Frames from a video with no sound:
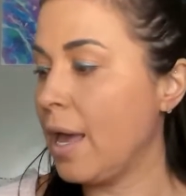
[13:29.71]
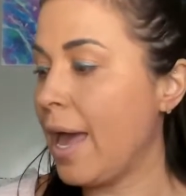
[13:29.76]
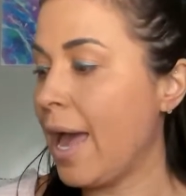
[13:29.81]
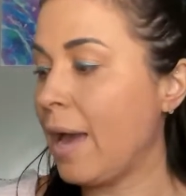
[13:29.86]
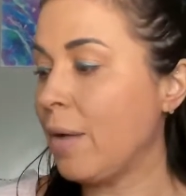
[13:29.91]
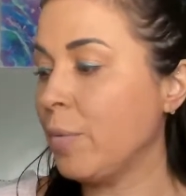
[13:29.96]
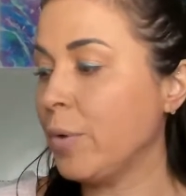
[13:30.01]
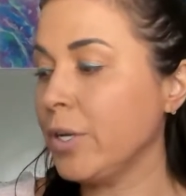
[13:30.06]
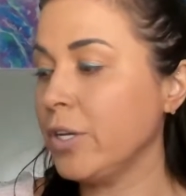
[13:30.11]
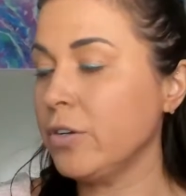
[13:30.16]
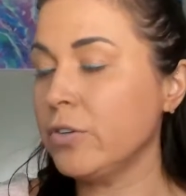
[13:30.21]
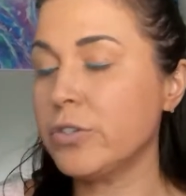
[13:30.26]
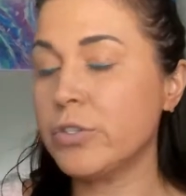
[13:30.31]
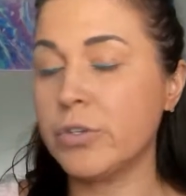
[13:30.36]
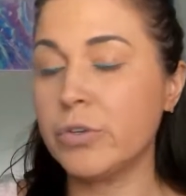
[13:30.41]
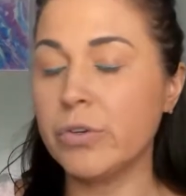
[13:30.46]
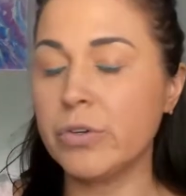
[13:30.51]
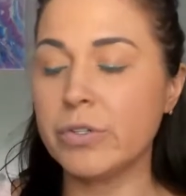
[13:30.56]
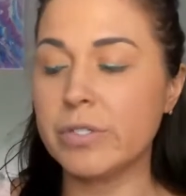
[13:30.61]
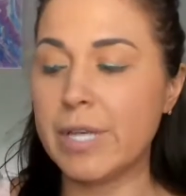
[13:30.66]
And when you do
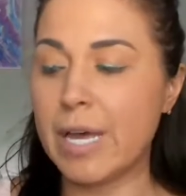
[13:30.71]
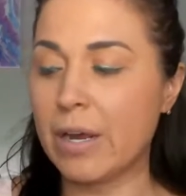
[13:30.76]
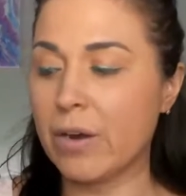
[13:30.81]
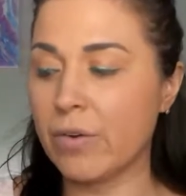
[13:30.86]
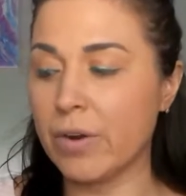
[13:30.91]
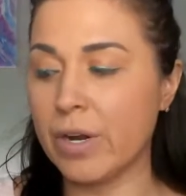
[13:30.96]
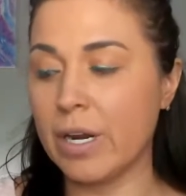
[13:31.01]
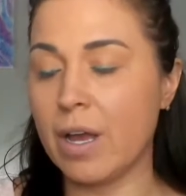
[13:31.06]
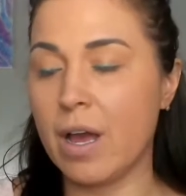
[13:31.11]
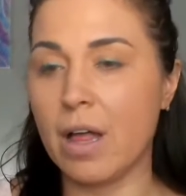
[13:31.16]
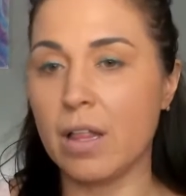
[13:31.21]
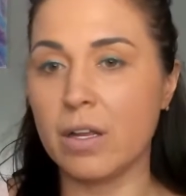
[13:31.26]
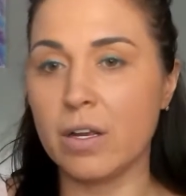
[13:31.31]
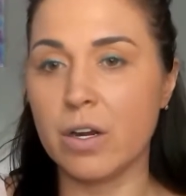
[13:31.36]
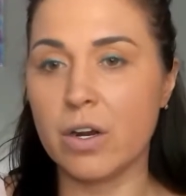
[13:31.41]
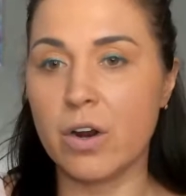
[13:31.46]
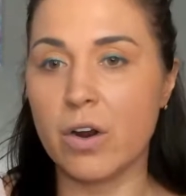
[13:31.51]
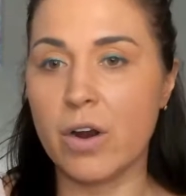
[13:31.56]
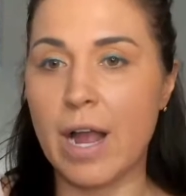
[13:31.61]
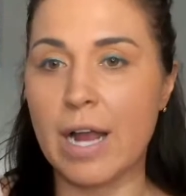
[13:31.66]
use that green
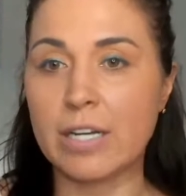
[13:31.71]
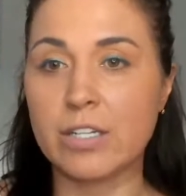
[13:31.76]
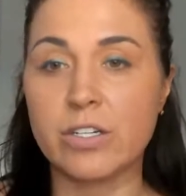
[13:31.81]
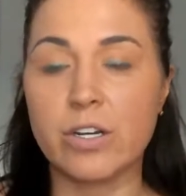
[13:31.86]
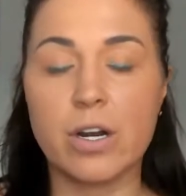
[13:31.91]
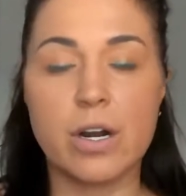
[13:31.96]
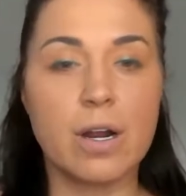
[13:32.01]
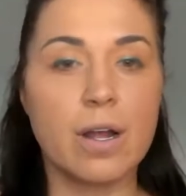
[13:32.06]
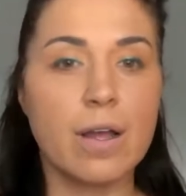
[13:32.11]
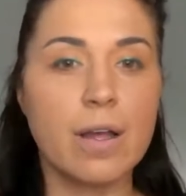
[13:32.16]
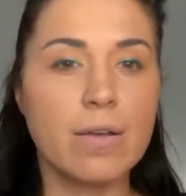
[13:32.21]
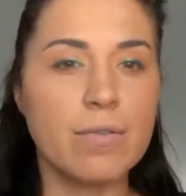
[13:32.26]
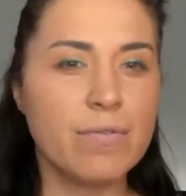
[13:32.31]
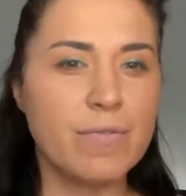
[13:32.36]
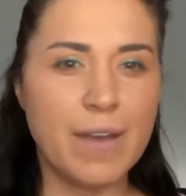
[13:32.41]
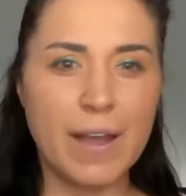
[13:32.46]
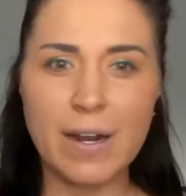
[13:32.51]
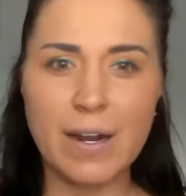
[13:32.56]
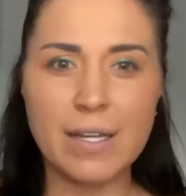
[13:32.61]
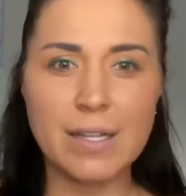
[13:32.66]
color corrector,
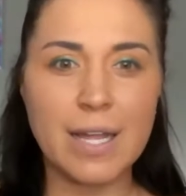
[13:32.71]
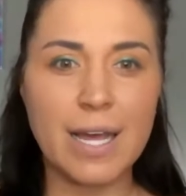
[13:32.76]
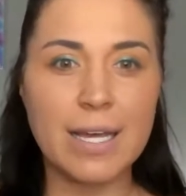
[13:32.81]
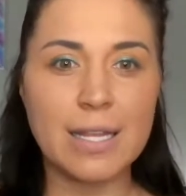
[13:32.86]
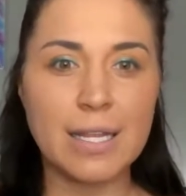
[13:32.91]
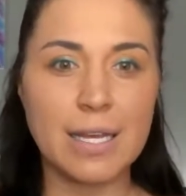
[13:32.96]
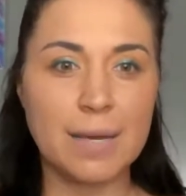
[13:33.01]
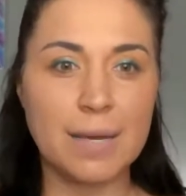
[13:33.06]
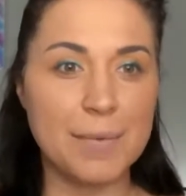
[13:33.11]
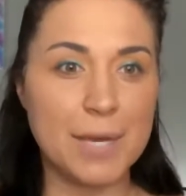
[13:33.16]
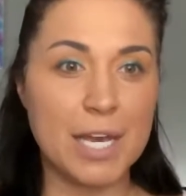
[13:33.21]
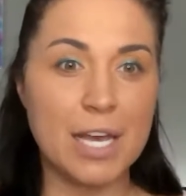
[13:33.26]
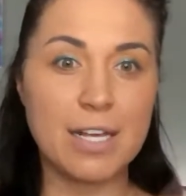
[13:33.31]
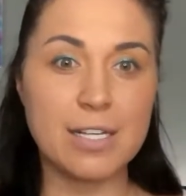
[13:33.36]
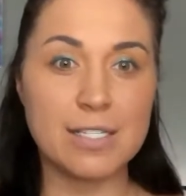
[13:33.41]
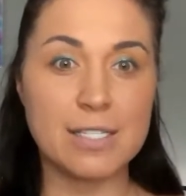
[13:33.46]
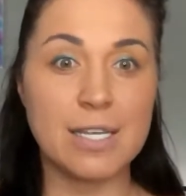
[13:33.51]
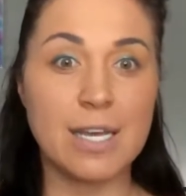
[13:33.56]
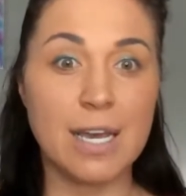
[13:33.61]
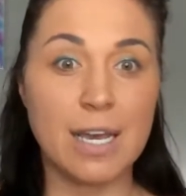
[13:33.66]
very lightly,
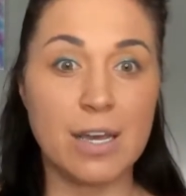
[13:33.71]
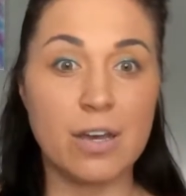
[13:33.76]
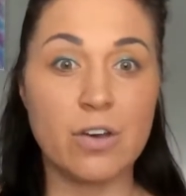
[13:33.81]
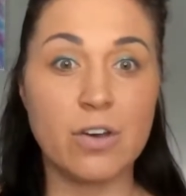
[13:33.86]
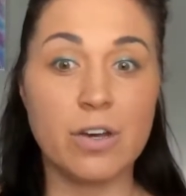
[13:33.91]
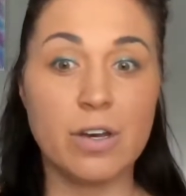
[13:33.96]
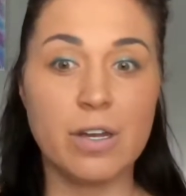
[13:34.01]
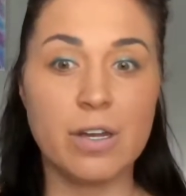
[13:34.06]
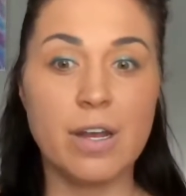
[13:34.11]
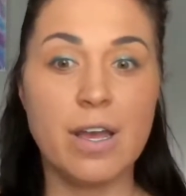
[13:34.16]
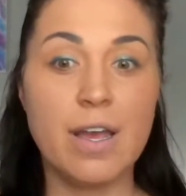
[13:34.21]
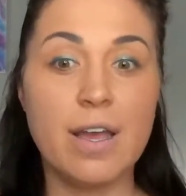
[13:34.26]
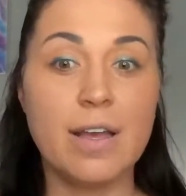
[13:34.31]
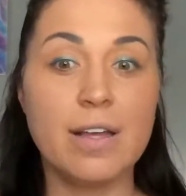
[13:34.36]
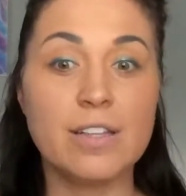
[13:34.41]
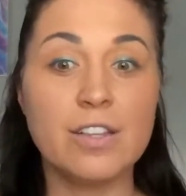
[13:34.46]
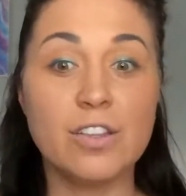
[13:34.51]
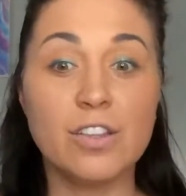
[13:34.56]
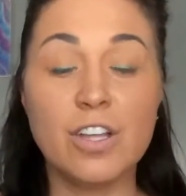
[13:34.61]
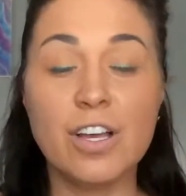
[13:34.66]
because it could
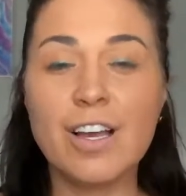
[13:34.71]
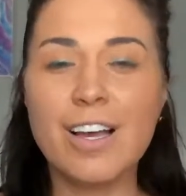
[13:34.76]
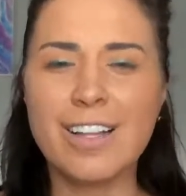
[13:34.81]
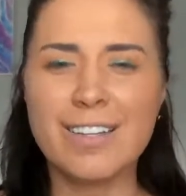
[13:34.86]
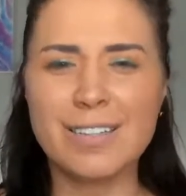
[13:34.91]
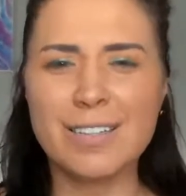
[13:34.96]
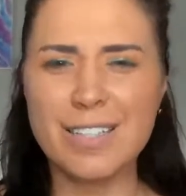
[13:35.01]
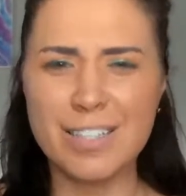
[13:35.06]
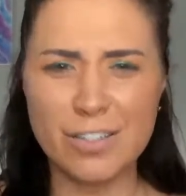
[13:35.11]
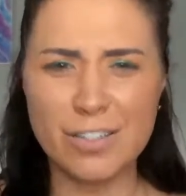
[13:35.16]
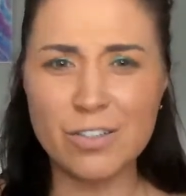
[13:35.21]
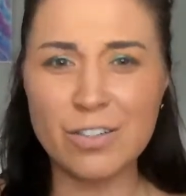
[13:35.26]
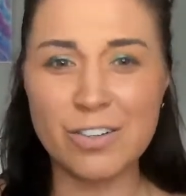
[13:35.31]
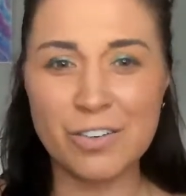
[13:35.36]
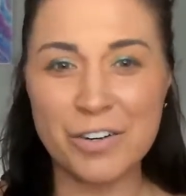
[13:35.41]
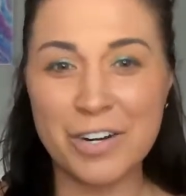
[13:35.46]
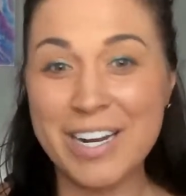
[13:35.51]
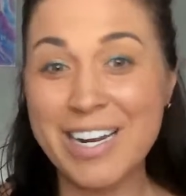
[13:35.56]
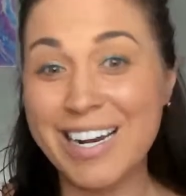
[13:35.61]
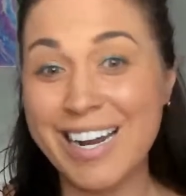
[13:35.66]
look a little
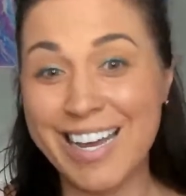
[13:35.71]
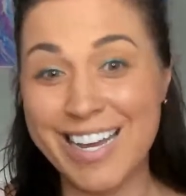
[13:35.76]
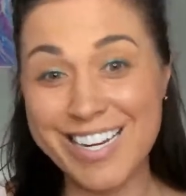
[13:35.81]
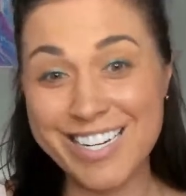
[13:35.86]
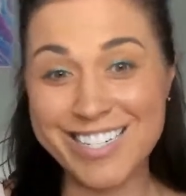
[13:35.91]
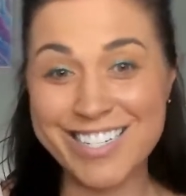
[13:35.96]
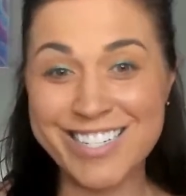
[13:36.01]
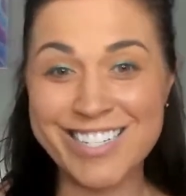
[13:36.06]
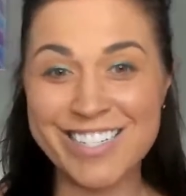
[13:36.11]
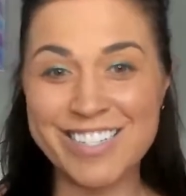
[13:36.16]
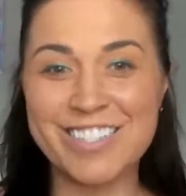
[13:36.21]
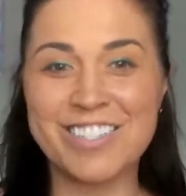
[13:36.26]
greenish.